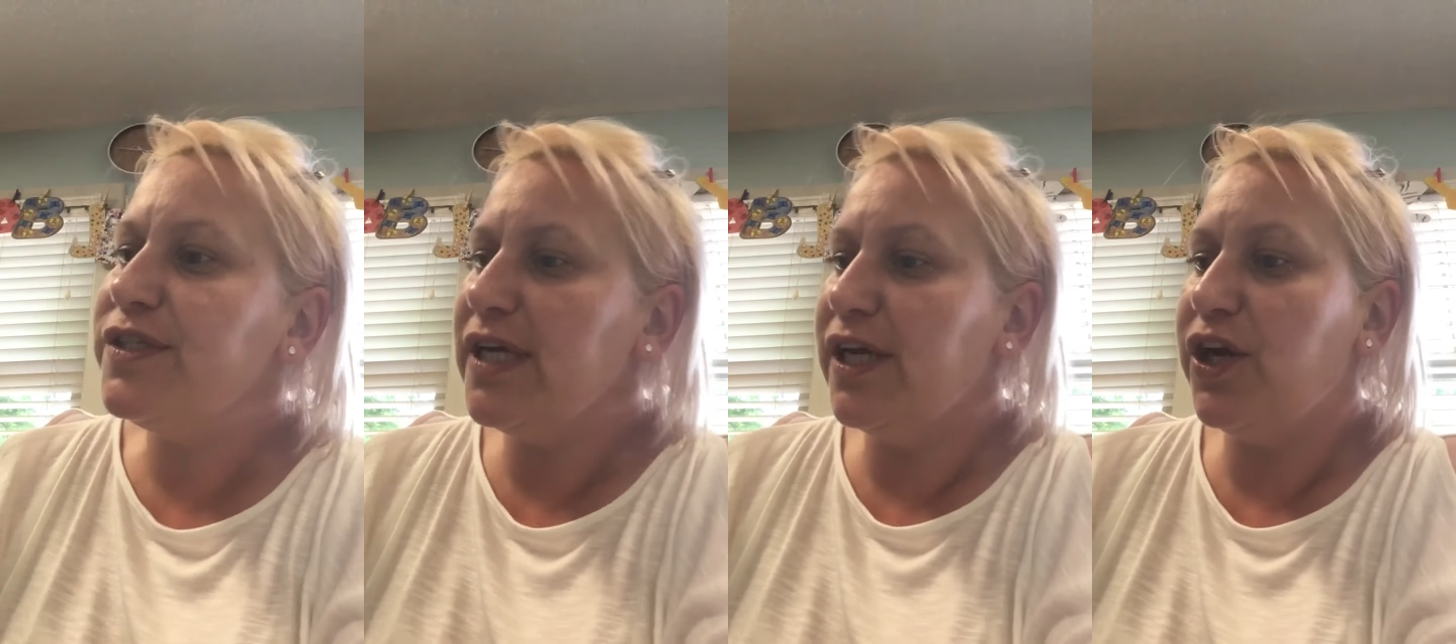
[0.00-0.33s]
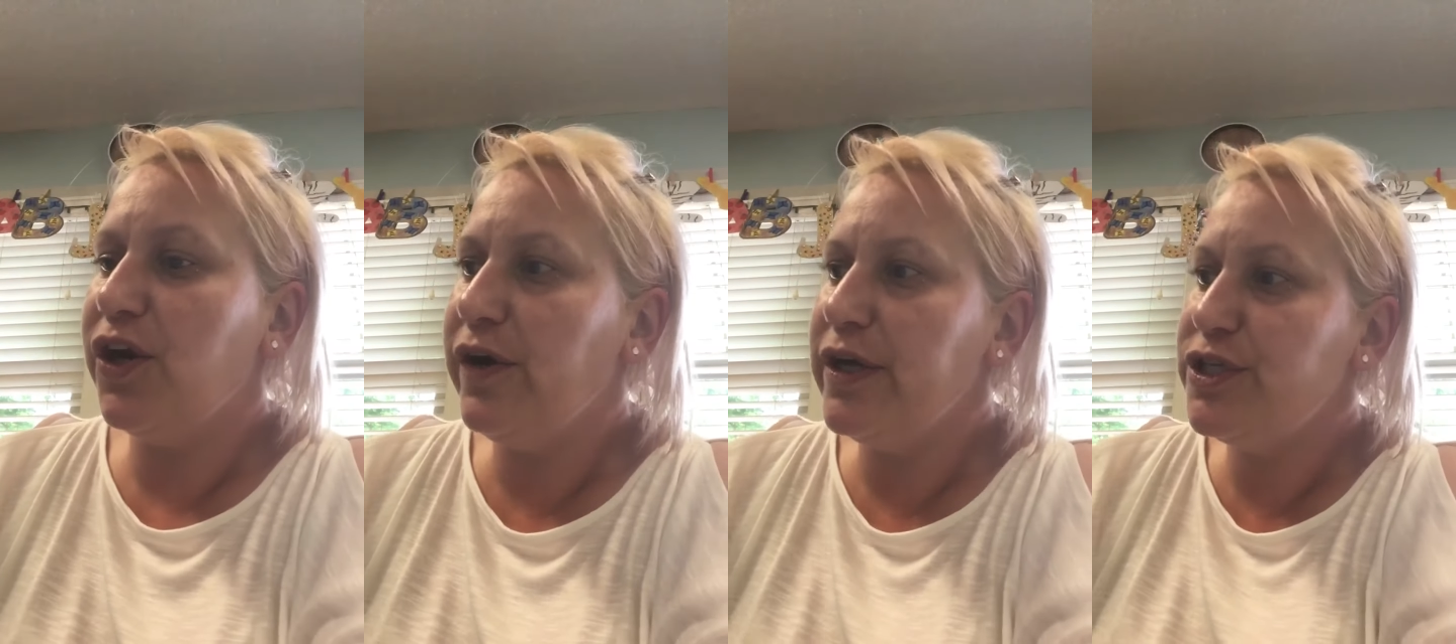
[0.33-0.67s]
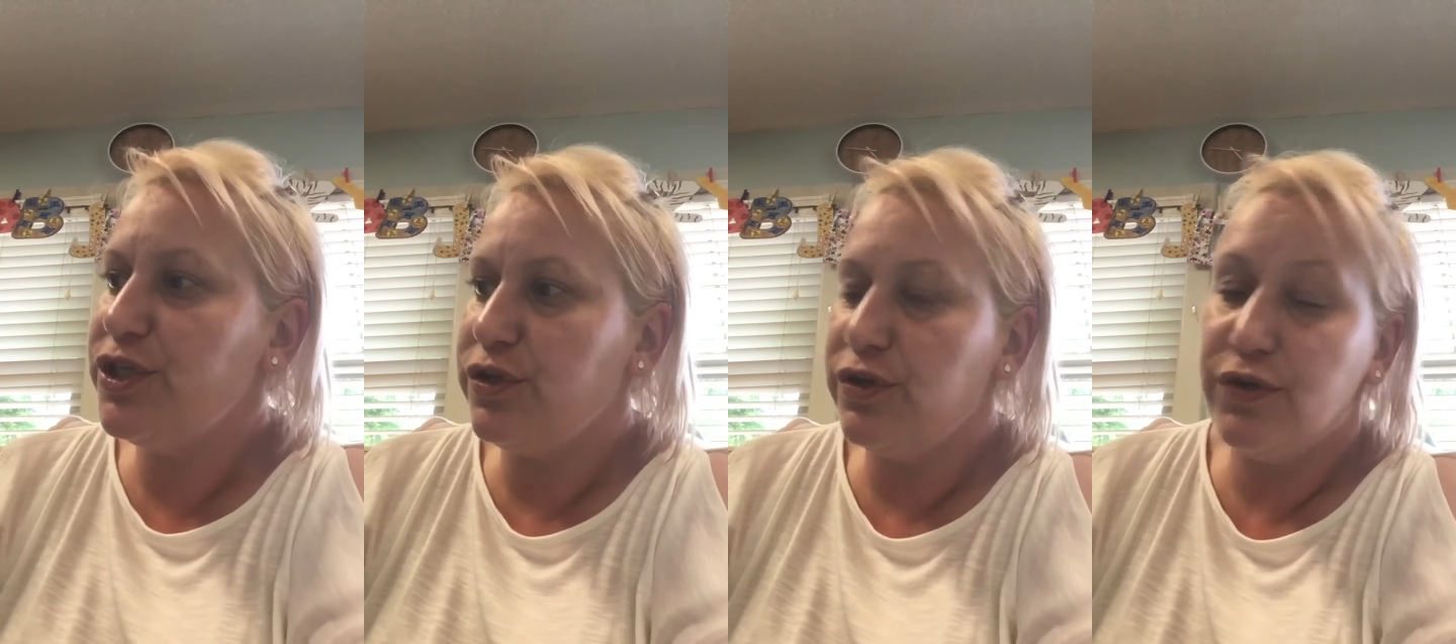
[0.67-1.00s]
encourage
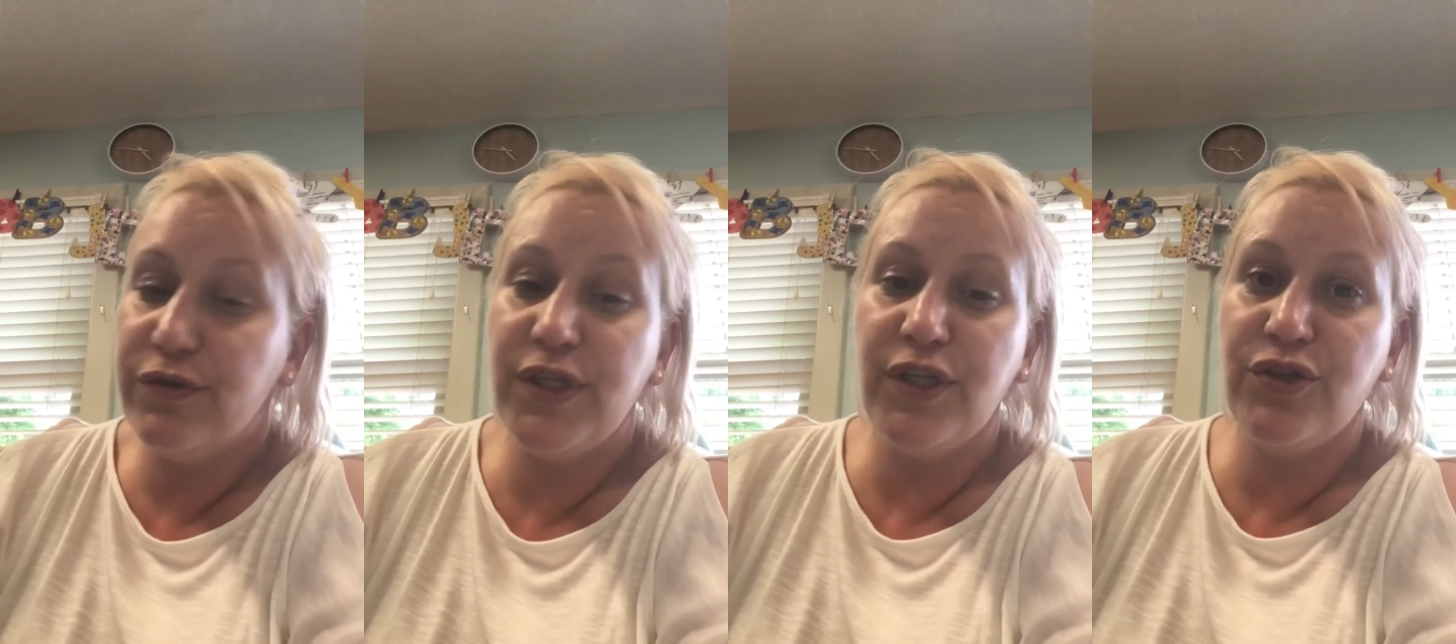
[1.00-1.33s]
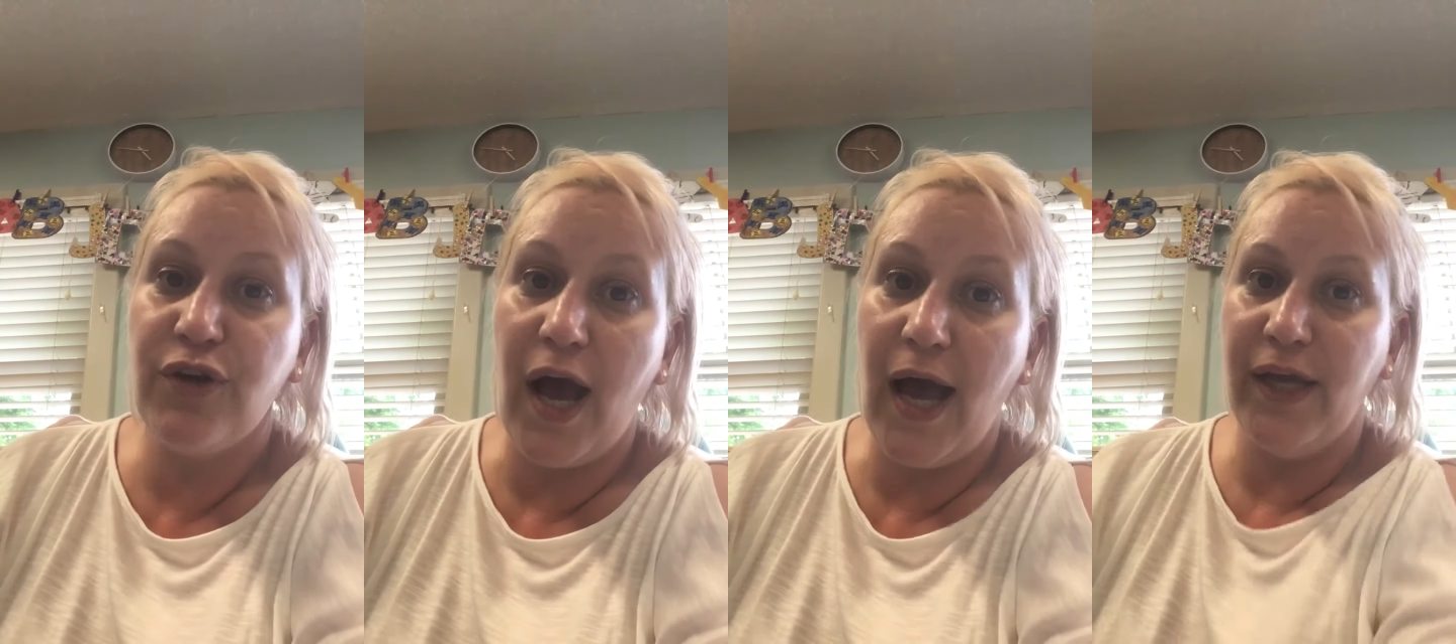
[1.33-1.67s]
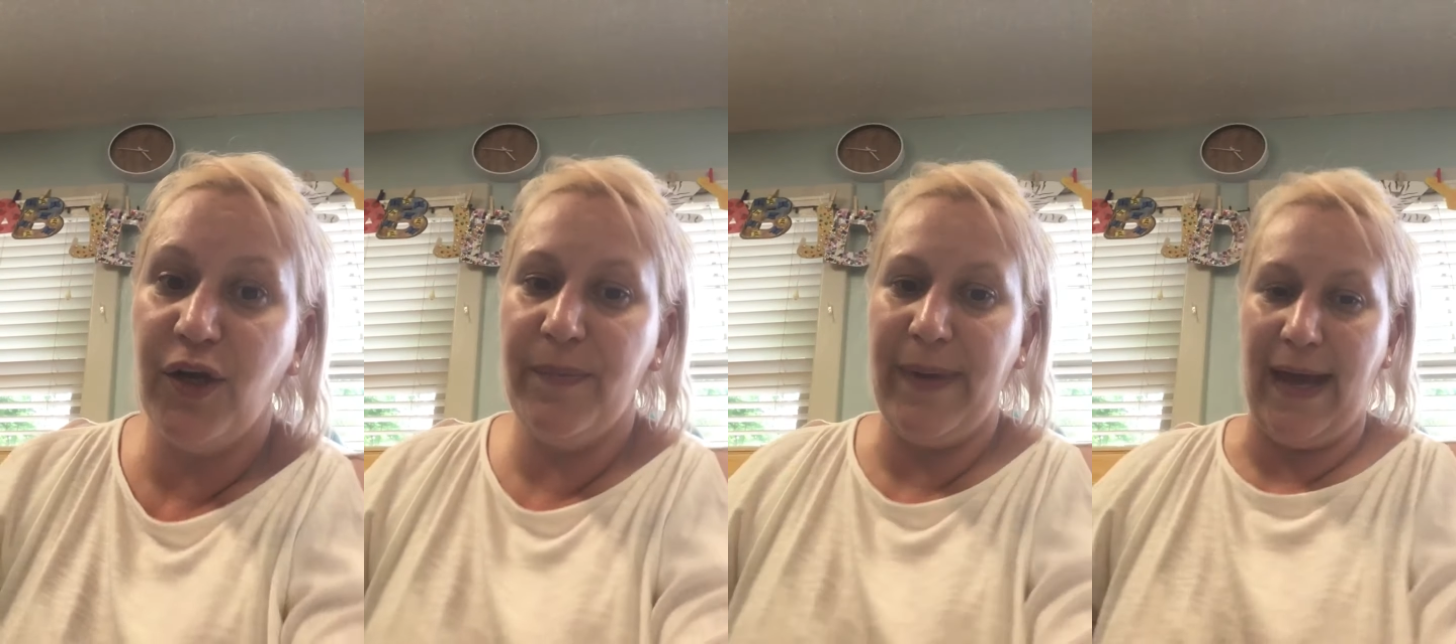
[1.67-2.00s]
you to try
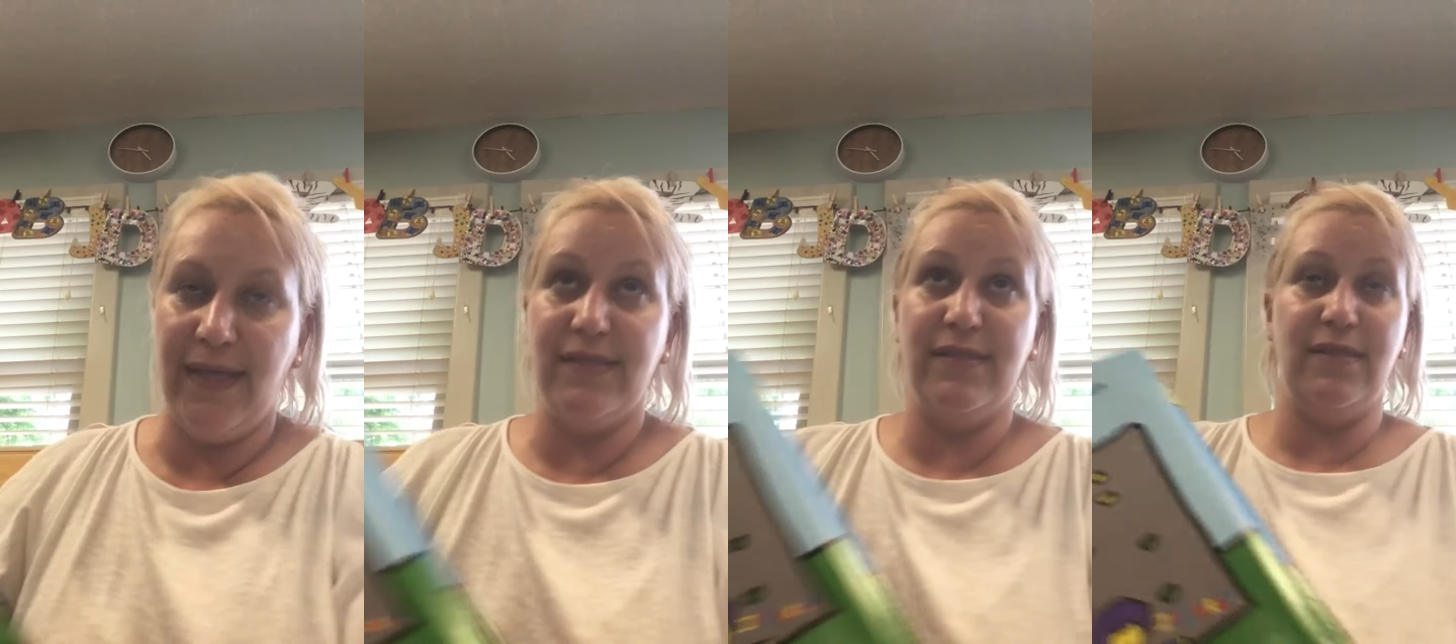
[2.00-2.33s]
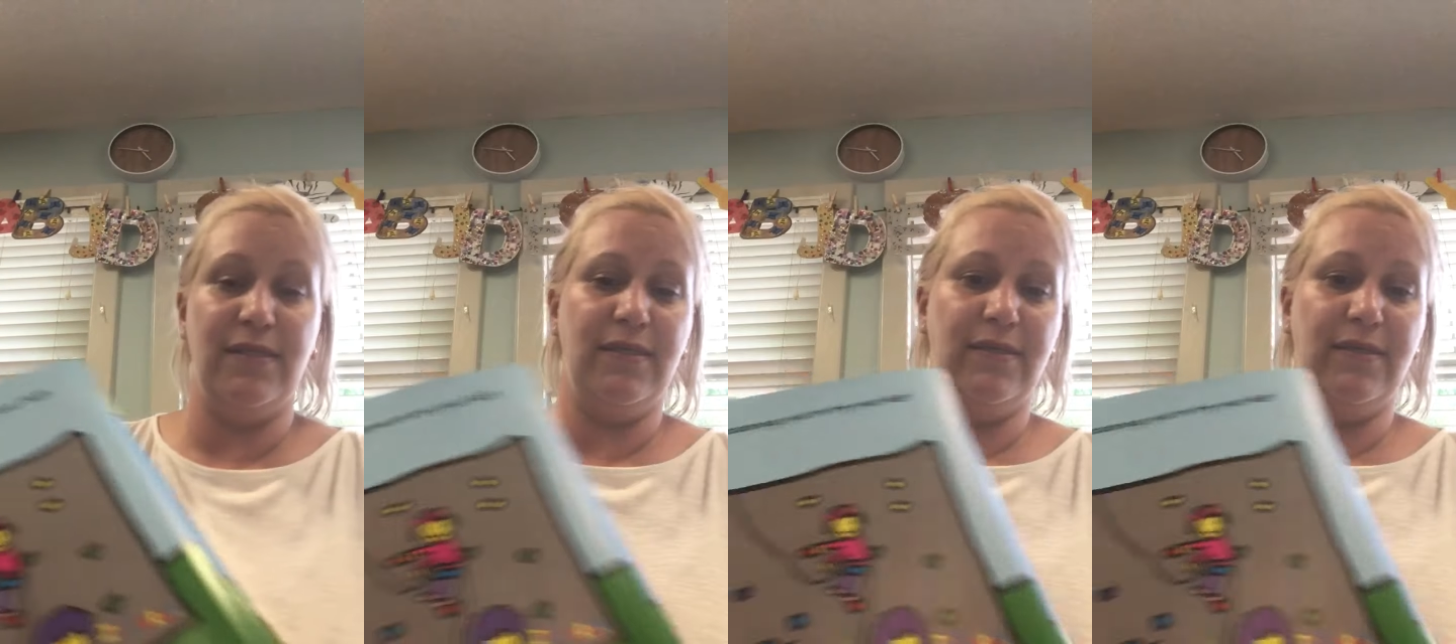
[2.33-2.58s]
your best.